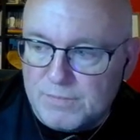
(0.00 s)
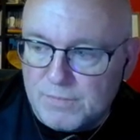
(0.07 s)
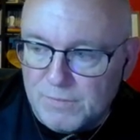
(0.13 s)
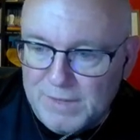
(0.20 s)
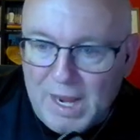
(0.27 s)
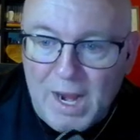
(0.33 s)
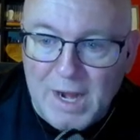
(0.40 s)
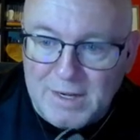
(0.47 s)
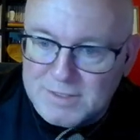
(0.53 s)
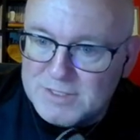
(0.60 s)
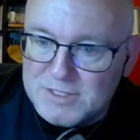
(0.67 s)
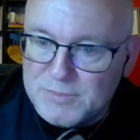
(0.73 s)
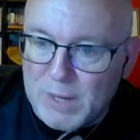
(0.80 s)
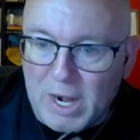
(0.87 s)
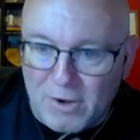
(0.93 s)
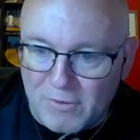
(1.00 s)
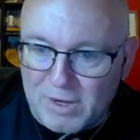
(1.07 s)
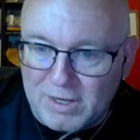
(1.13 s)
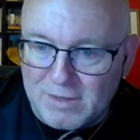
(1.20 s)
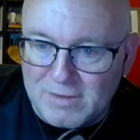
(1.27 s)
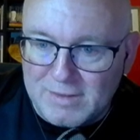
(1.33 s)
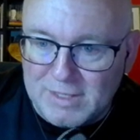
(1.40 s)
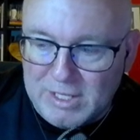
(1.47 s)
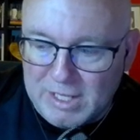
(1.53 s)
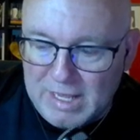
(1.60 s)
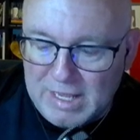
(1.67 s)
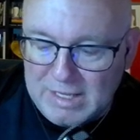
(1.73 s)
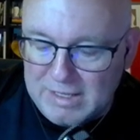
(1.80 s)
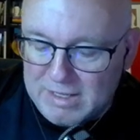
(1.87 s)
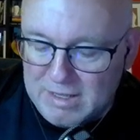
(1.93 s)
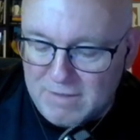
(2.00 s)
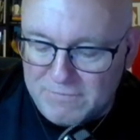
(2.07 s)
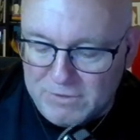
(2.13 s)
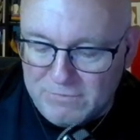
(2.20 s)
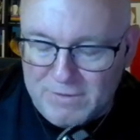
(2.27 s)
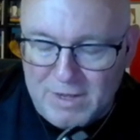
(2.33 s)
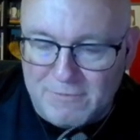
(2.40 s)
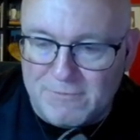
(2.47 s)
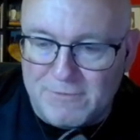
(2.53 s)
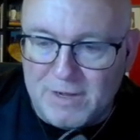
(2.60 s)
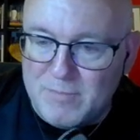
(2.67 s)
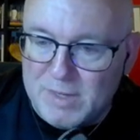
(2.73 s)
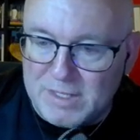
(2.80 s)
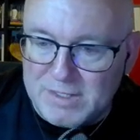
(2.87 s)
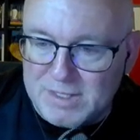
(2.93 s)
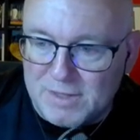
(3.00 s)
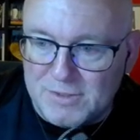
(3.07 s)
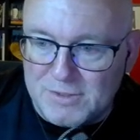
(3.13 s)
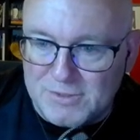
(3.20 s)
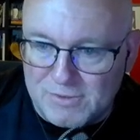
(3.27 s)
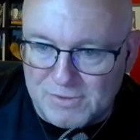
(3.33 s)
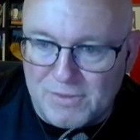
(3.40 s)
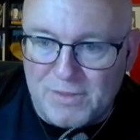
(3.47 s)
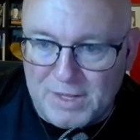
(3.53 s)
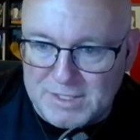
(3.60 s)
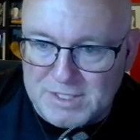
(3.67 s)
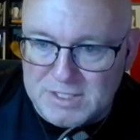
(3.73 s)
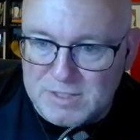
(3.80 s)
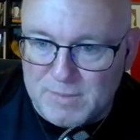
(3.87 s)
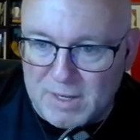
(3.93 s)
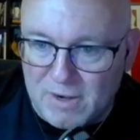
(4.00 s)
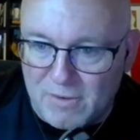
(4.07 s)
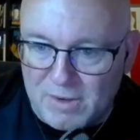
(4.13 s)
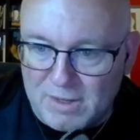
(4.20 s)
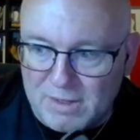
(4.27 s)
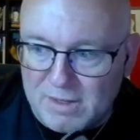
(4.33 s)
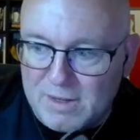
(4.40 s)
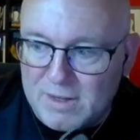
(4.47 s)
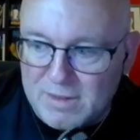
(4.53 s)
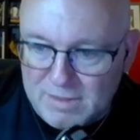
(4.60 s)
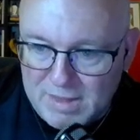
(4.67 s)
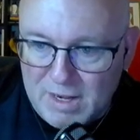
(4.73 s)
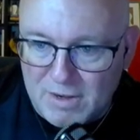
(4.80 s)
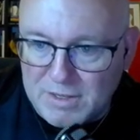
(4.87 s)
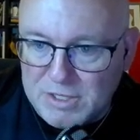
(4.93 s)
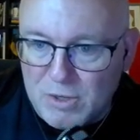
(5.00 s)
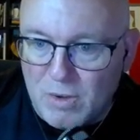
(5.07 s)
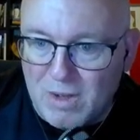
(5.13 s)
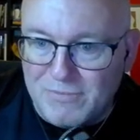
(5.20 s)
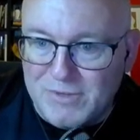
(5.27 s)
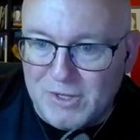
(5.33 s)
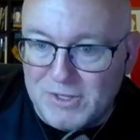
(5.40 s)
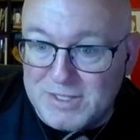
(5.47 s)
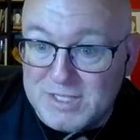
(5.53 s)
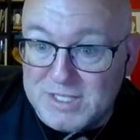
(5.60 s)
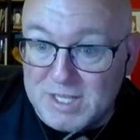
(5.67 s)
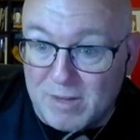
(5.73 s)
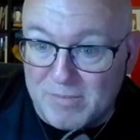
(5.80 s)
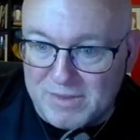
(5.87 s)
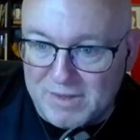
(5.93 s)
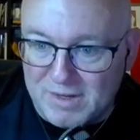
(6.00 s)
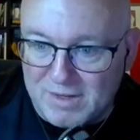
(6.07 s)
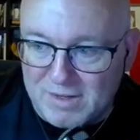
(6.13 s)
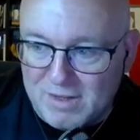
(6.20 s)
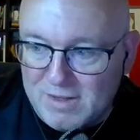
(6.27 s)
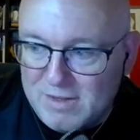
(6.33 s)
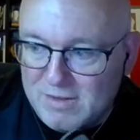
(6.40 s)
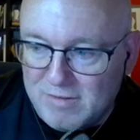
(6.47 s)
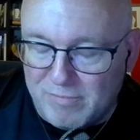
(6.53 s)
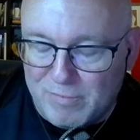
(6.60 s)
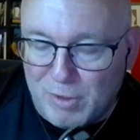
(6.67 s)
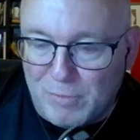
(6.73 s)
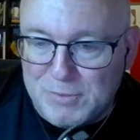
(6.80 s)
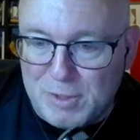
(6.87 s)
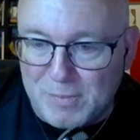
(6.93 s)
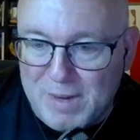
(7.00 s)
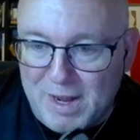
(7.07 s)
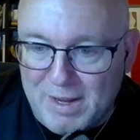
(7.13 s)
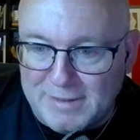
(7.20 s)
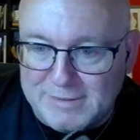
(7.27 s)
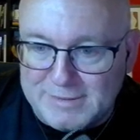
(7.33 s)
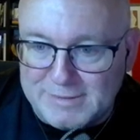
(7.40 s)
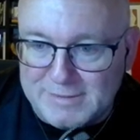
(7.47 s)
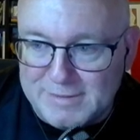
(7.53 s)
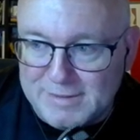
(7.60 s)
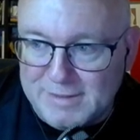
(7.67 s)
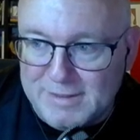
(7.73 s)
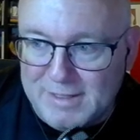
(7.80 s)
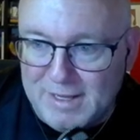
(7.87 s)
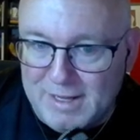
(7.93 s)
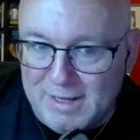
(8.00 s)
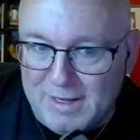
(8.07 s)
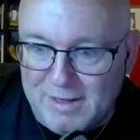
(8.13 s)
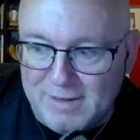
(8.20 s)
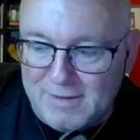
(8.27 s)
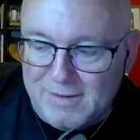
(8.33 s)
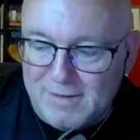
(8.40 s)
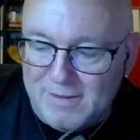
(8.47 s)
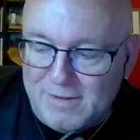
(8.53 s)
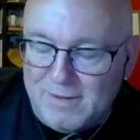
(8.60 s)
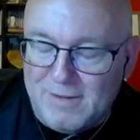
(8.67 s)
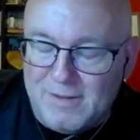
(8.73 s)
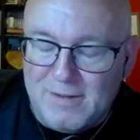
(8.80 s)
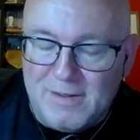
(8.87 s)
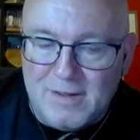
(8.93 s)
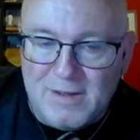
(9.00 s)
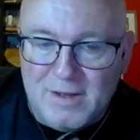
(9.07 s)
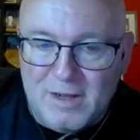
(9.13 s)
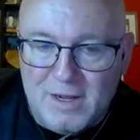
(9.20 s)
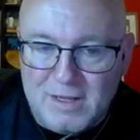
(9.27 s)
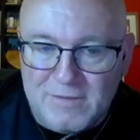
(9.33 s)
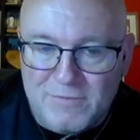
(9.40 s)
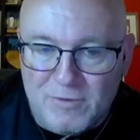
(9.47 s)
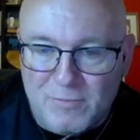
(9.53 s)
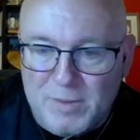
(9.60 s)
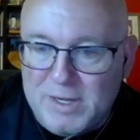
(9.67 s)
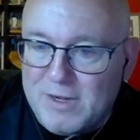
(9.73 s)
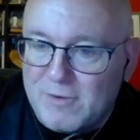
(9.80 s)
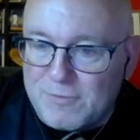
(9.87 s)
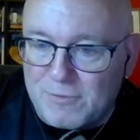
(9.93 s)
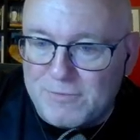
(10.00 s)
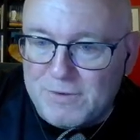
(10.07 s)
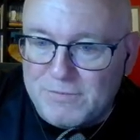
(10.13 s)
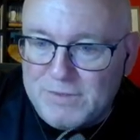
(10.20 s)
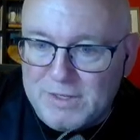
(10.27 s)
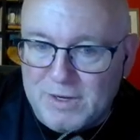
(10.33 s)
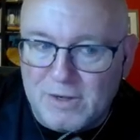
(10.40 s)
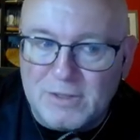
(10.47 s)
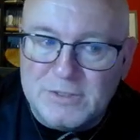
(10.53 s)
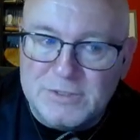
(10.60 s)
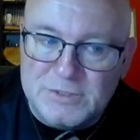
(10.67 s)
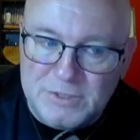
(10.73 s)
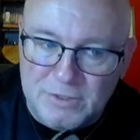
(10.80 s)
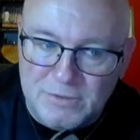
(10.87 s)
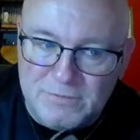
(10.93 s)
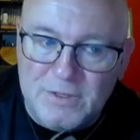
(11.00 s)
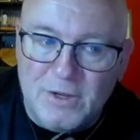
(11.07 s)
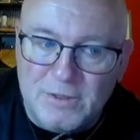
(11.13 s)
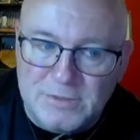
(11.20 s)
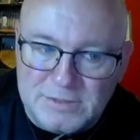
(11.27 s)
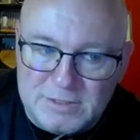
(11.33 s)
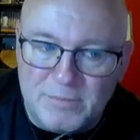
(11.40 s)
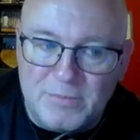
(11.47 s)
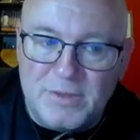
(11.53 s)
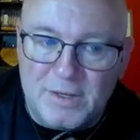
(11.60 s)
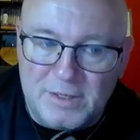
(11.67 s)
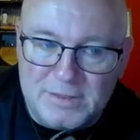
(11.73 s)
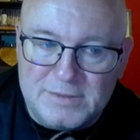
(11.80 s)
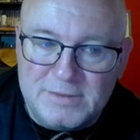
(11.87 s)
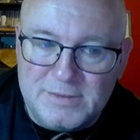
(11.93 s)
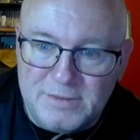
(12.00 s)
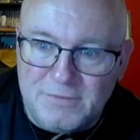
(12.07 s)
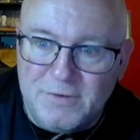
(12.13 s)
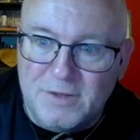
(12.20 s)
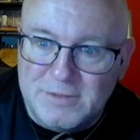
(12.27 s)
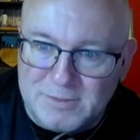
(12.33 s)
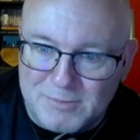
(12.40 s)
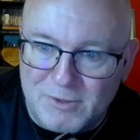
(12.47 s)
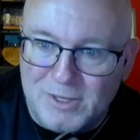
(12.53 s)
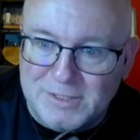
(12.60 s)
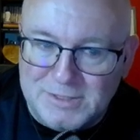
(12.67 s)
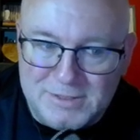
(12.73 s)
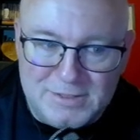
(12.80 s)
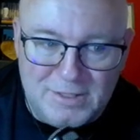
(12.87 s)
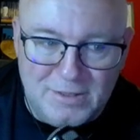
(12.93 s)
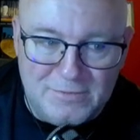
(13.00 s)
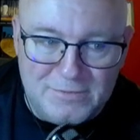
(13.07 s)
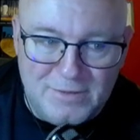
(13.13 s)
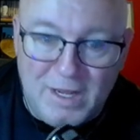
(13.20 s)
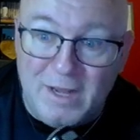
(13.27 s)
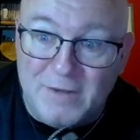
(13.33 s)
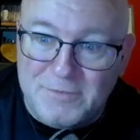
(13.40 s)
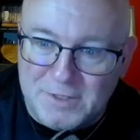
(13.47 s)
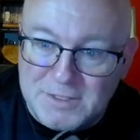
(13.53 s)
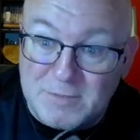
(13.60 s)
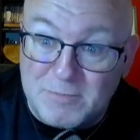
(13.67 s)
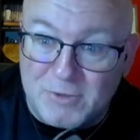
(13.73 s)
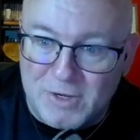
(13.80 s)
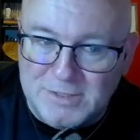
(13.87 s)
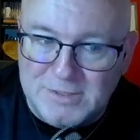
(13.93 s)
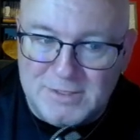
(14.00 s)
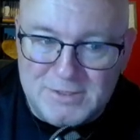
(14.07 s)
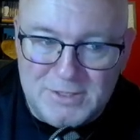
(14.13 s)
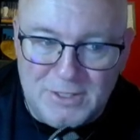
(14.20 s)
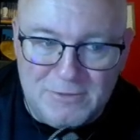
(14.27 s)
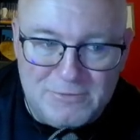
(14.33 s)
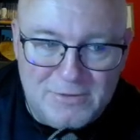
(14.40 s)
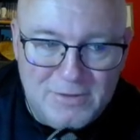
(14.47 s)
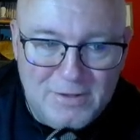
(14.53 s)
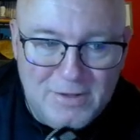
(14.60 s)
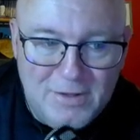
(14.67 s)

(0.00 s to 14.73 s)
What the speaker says: That is inspiring. Yeah, if you've had 5 minutes on this earth, that's inspiring. That you have done something. You've pooped your pants. Yay. If you've been here for 50 years, you've done some things. You've done some crazy stuff. I've done some crazy stuff.